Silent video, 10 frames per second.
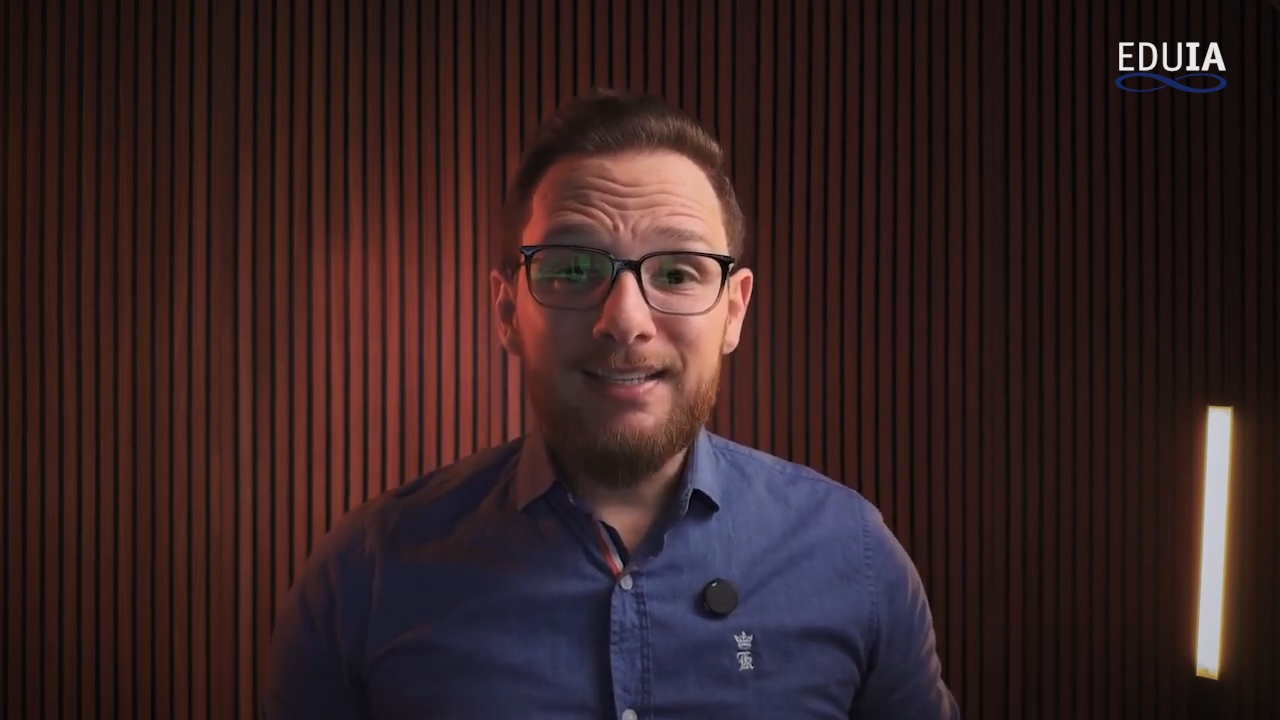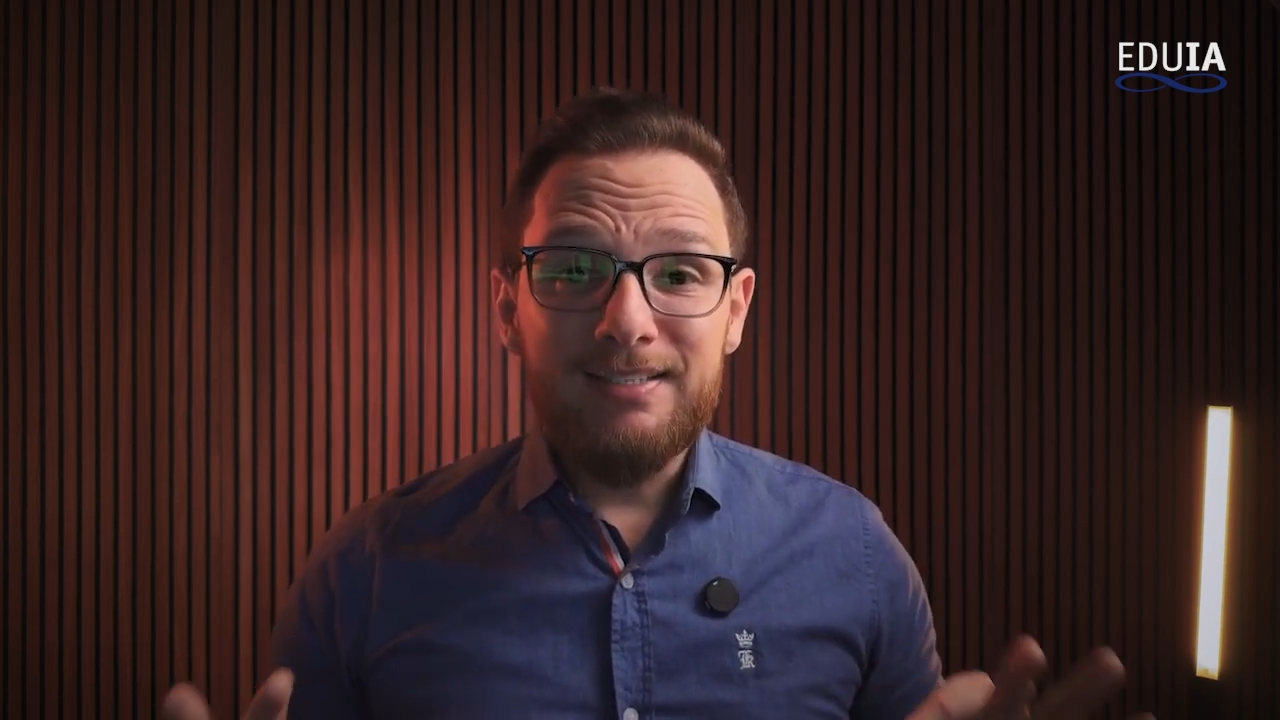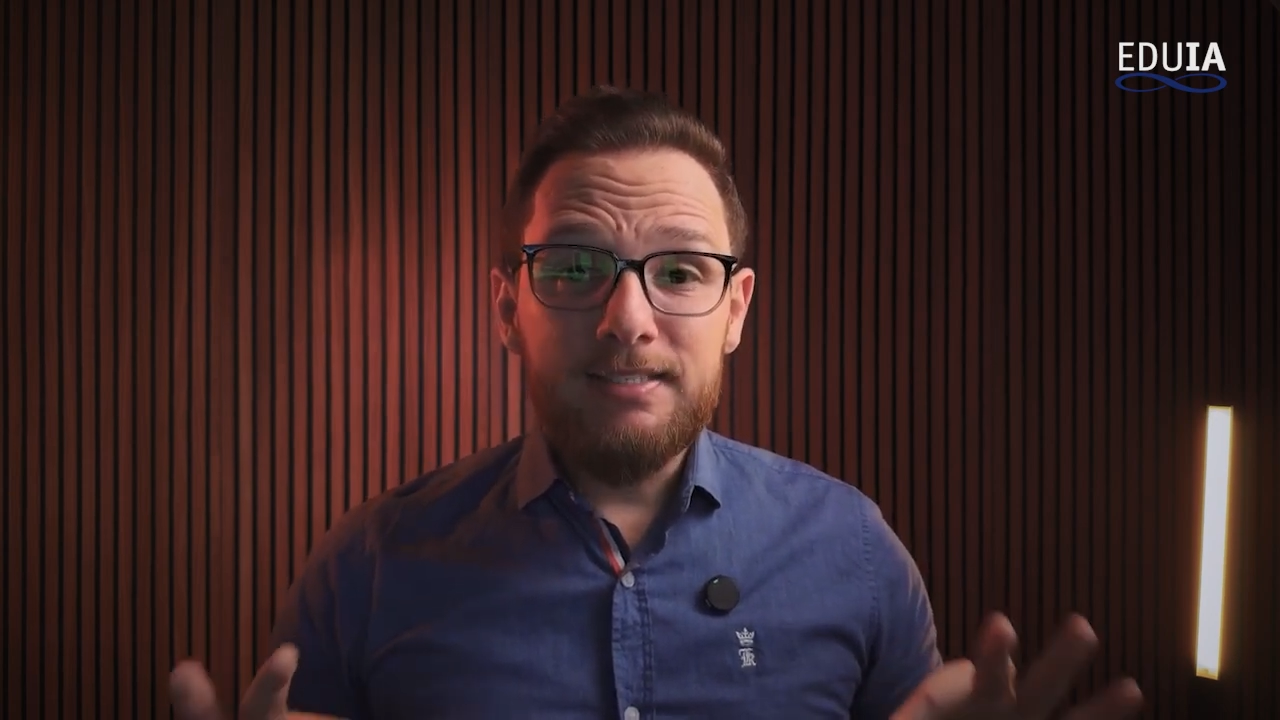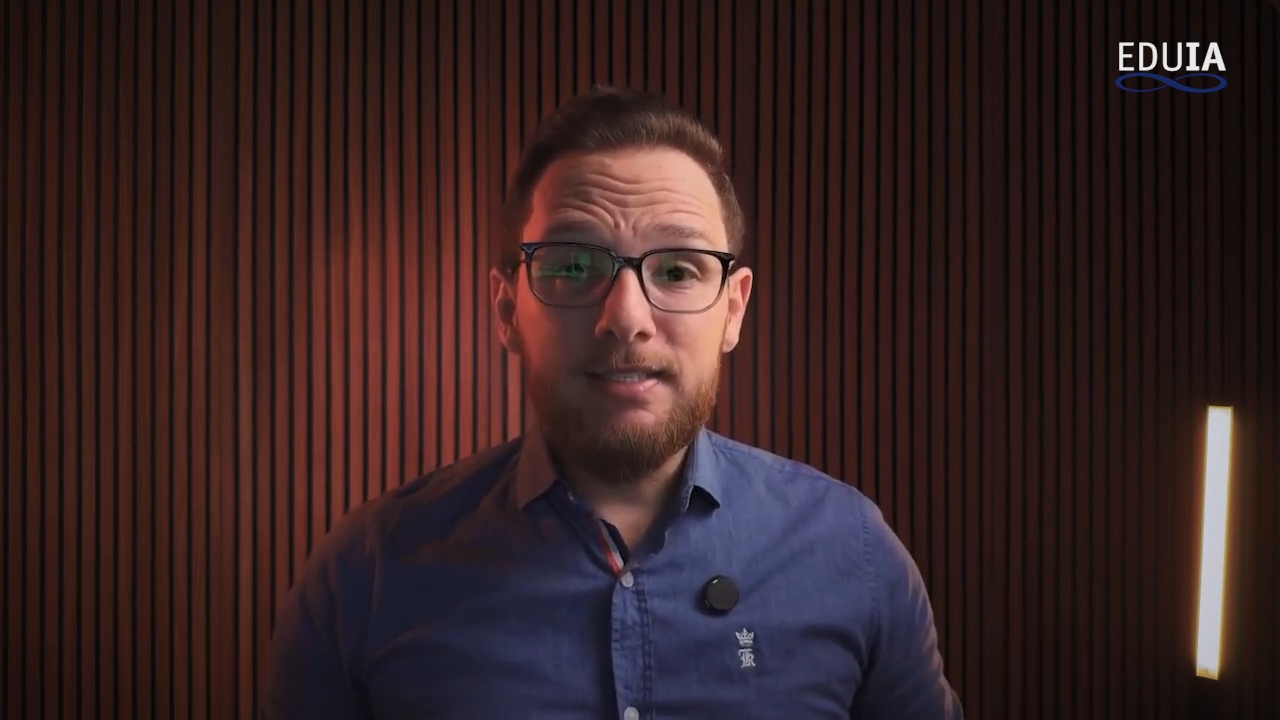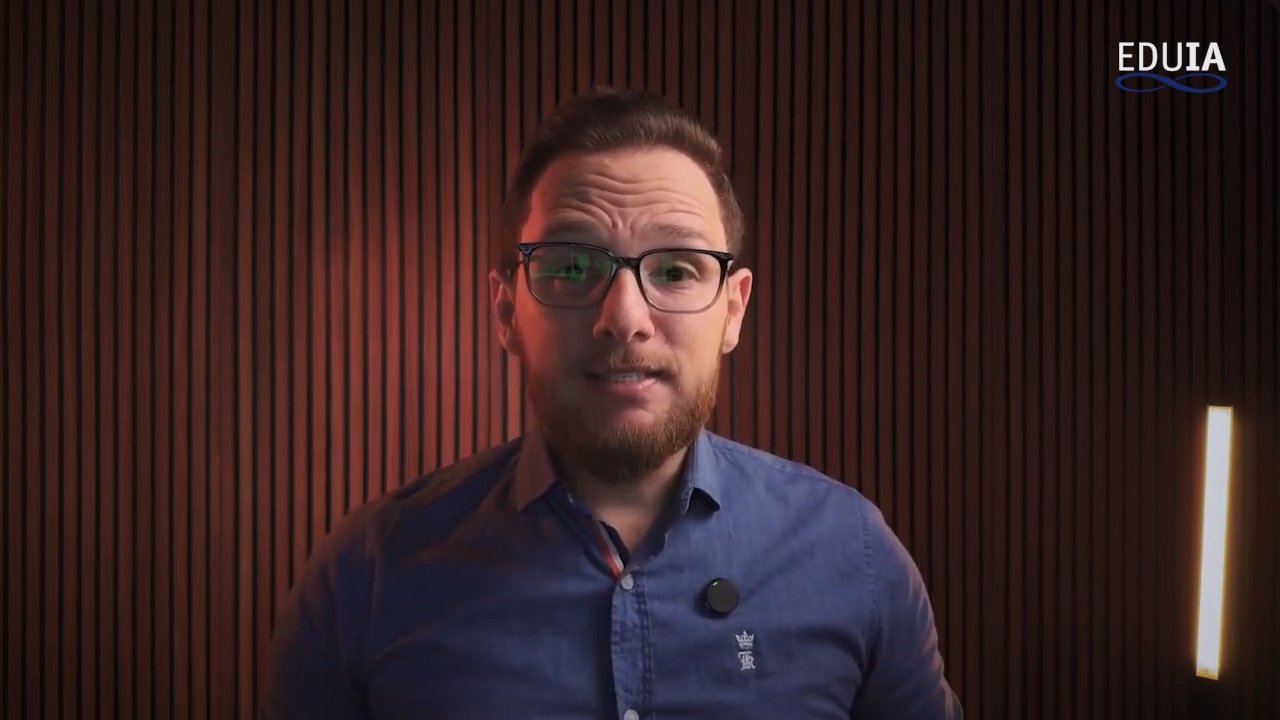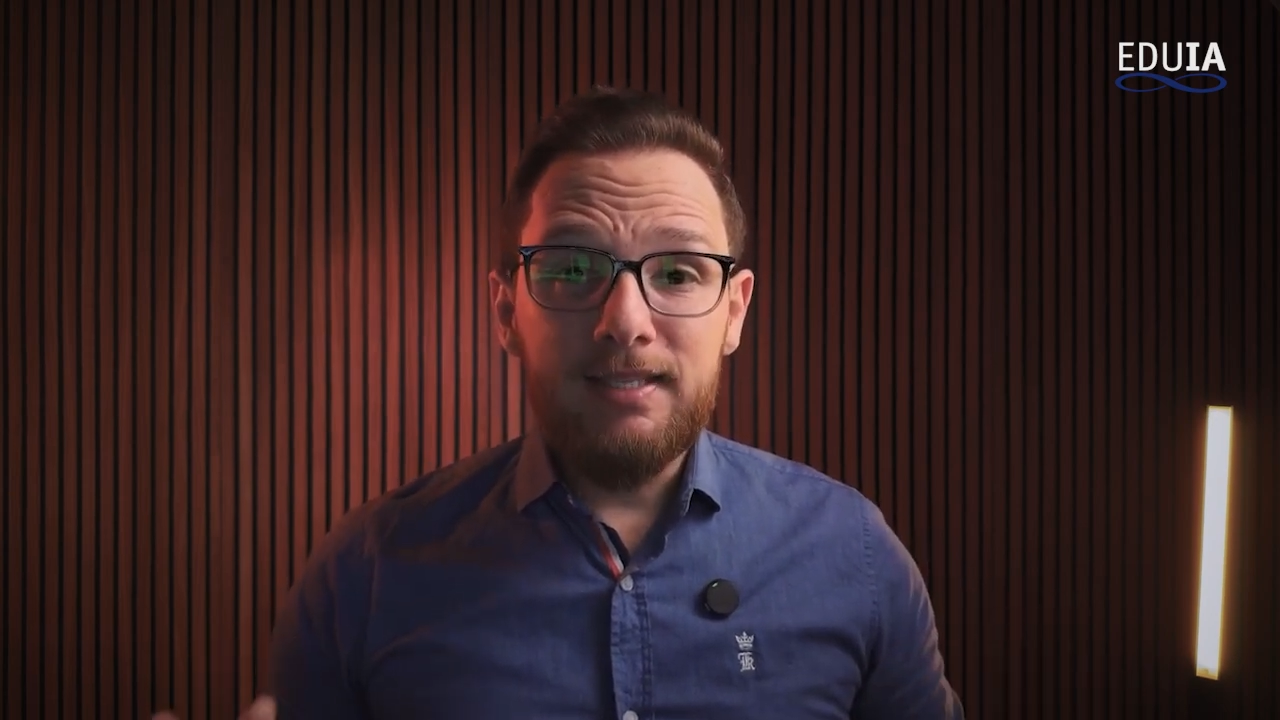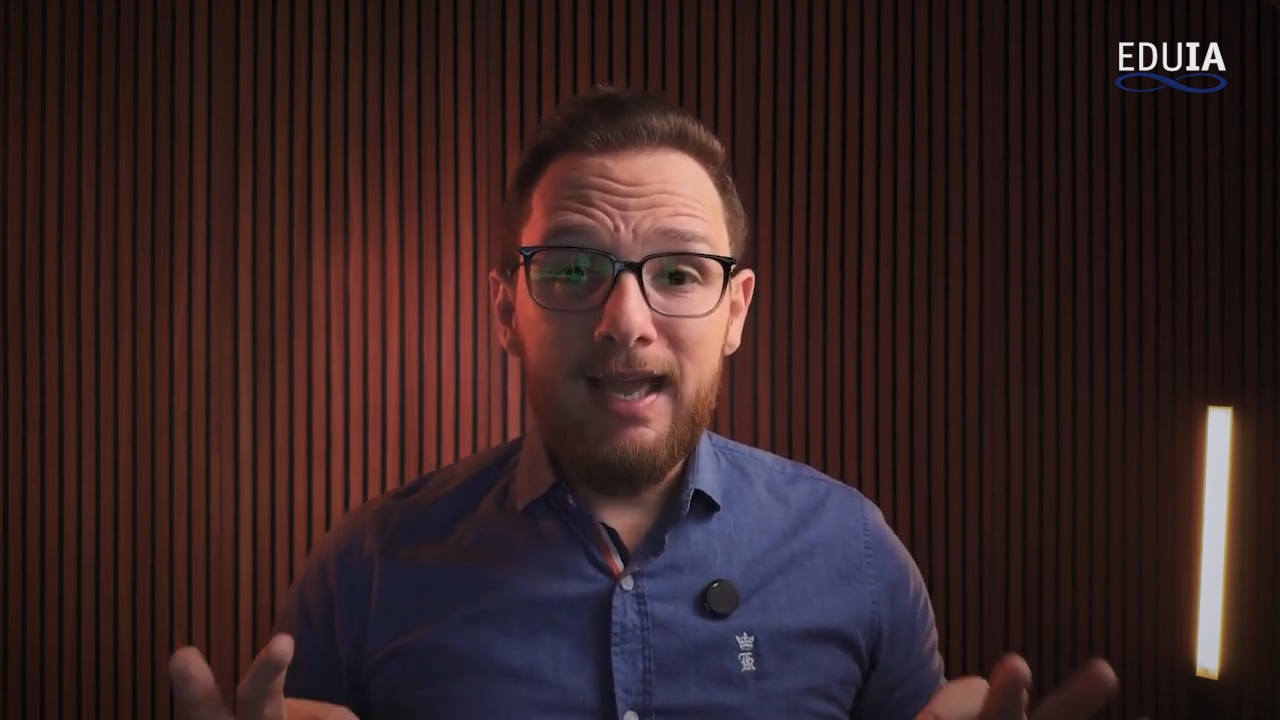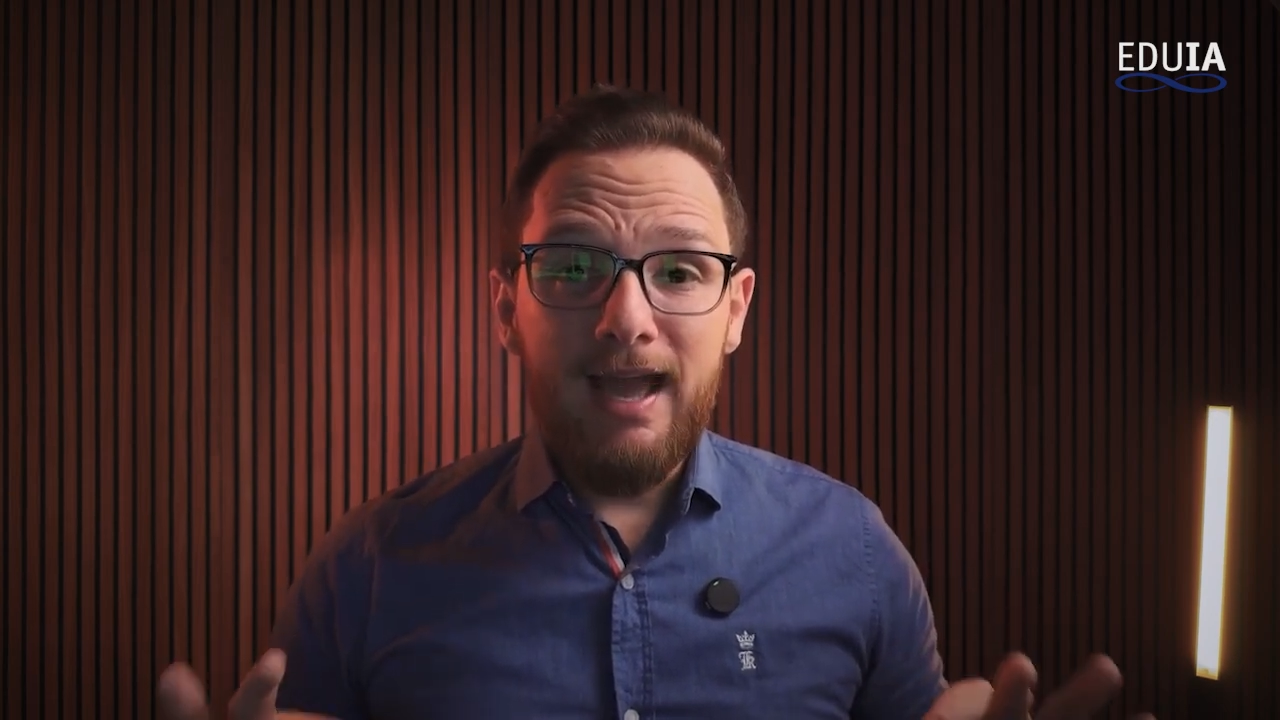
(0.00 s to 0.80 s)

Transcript: consistent